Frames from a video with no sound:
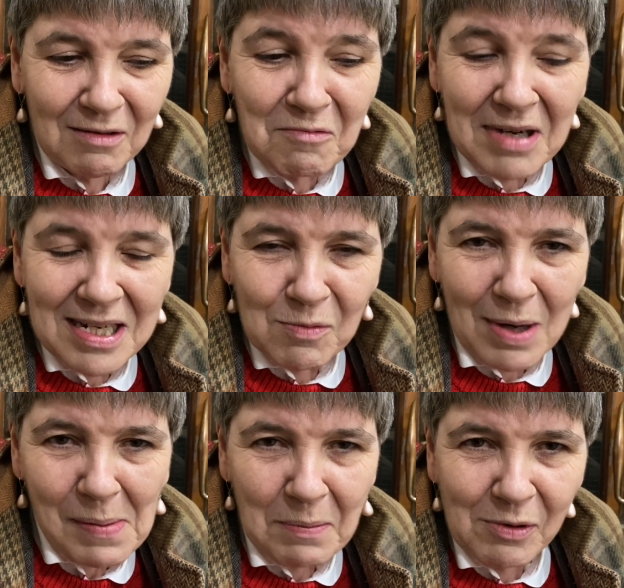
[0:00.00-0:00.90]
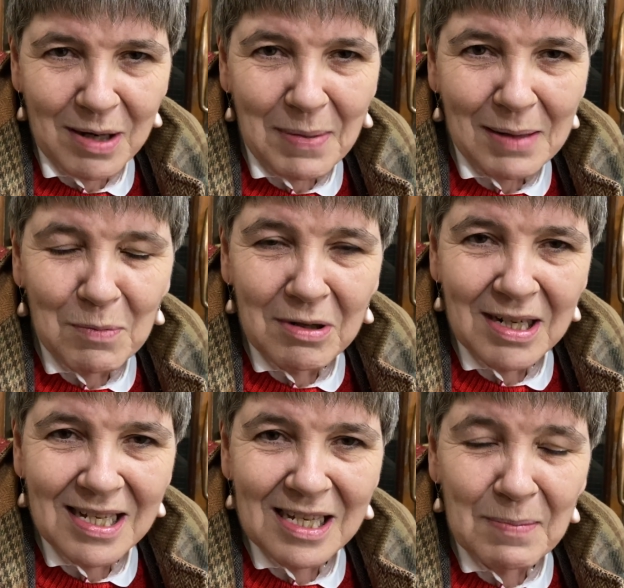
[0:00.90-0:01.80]
reason why people are in a bad mood
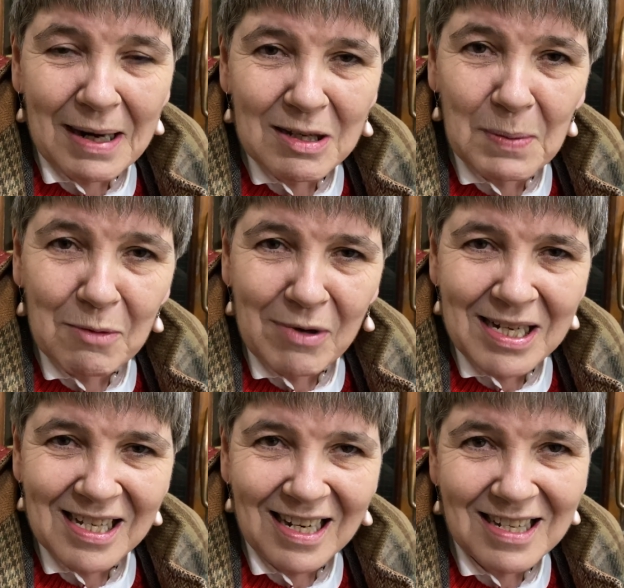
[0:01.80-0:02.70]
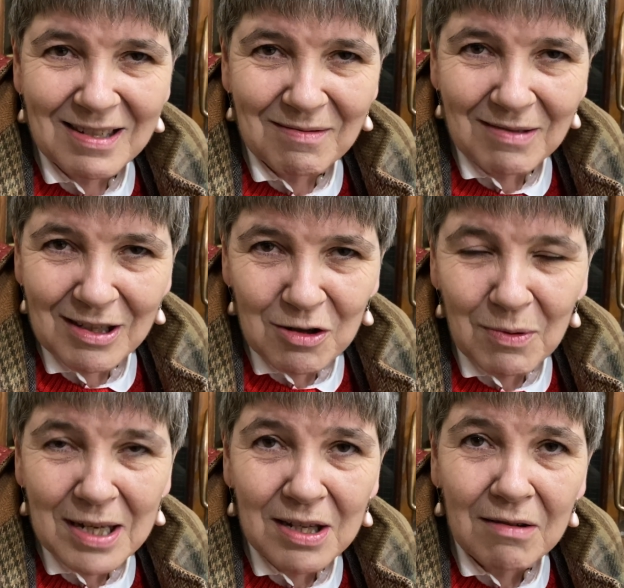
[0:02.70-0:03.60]
is it's about to be recess,
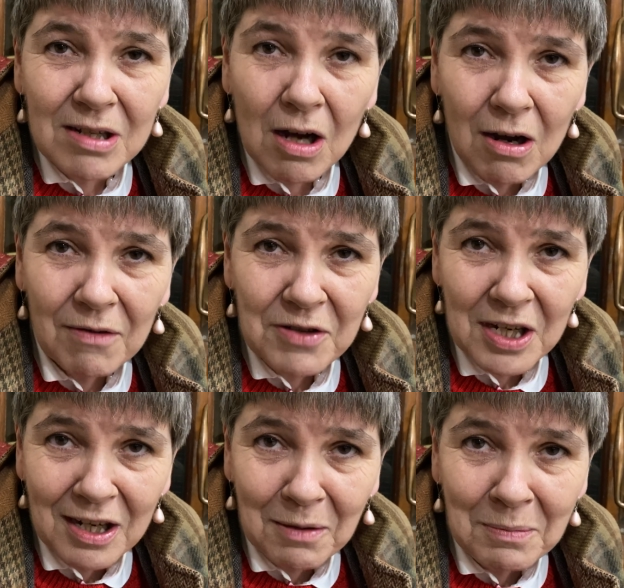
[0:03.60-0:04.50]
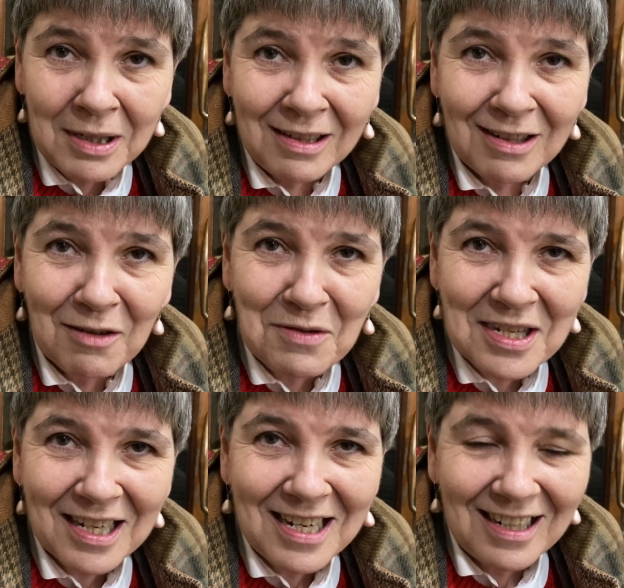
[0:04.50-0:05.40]
otherwise known as half-term.
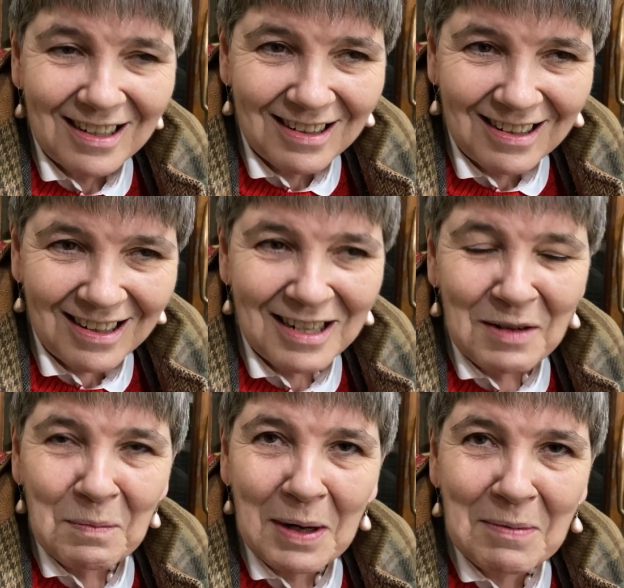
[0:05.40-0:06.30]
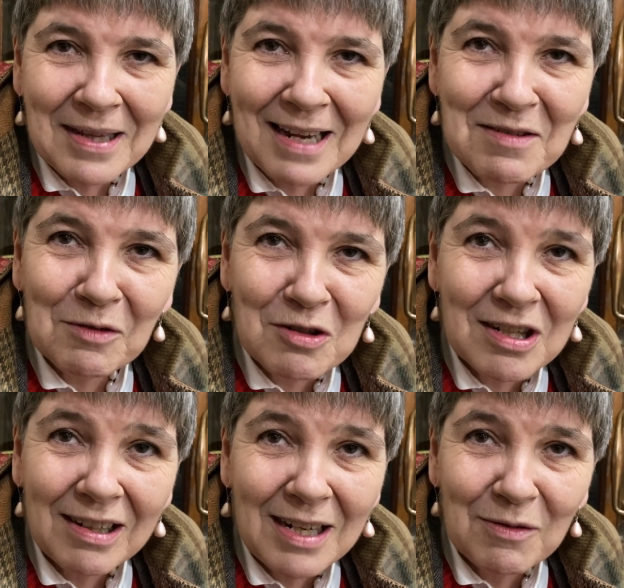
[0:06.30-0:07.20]
Obviously, people in the House of Lords
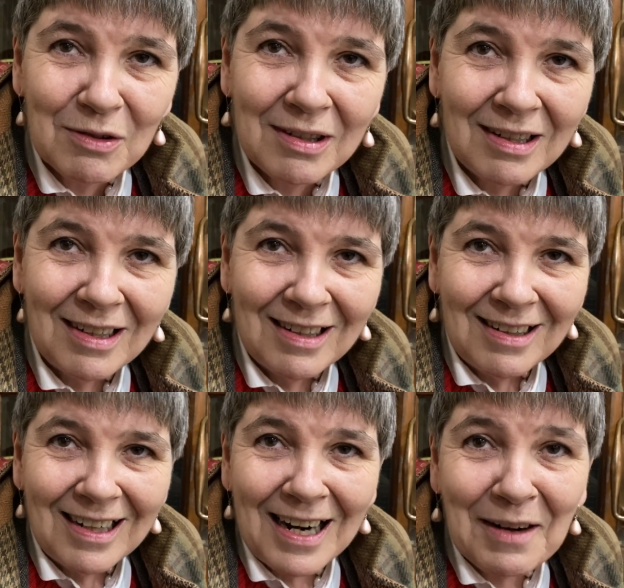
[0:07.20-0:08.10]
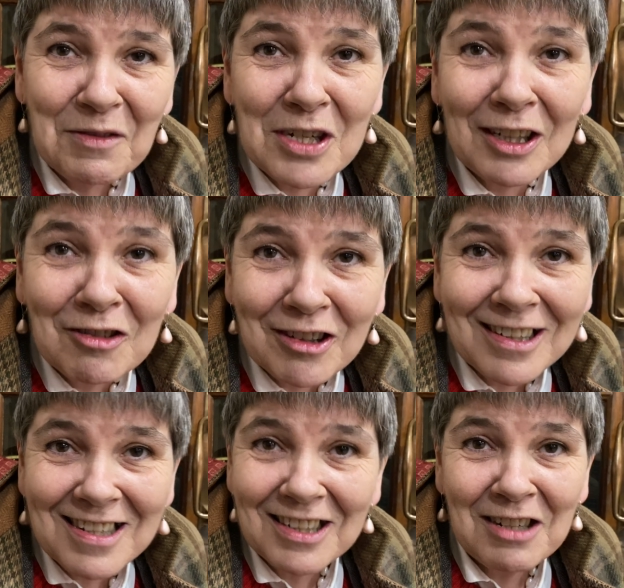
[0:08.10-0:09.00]
don't even have children,
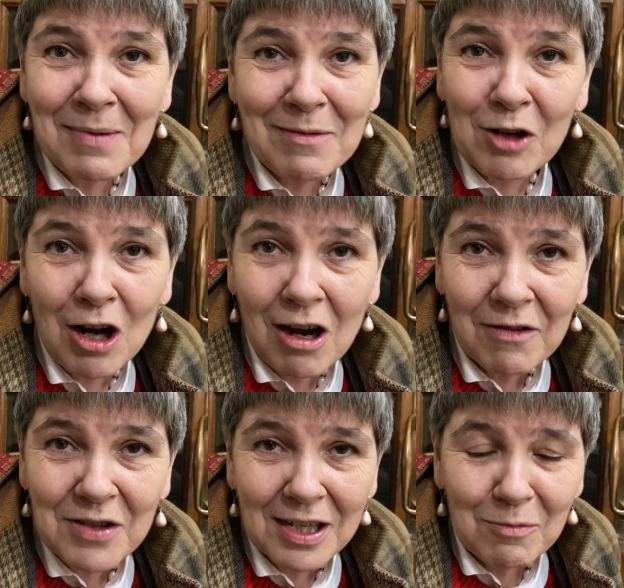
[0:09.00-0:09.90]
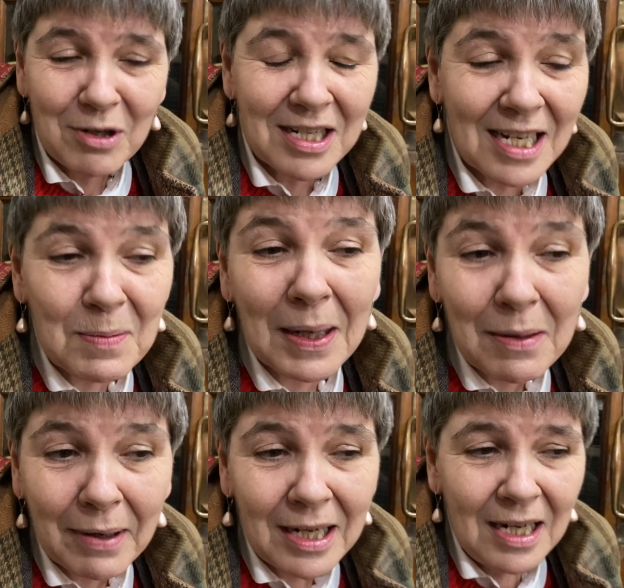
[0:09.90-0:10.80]
so I don't know why we've got a half-term recess, but
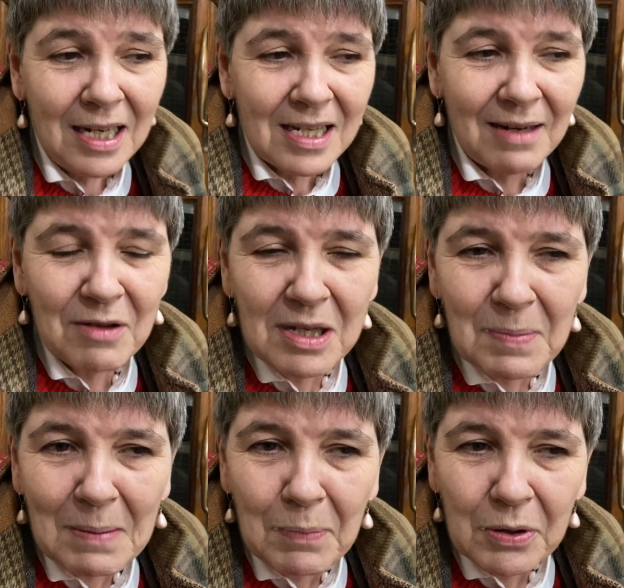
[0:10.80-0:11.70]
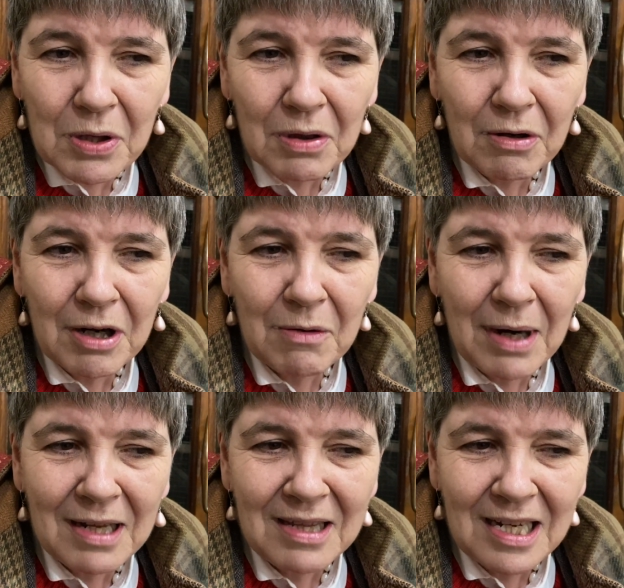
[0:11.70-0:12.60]
anyway, so everything's been pushed through,
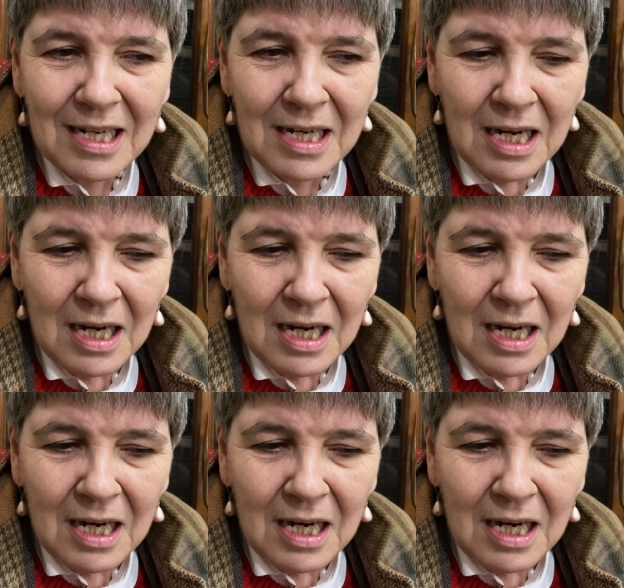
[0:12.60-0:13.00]
and the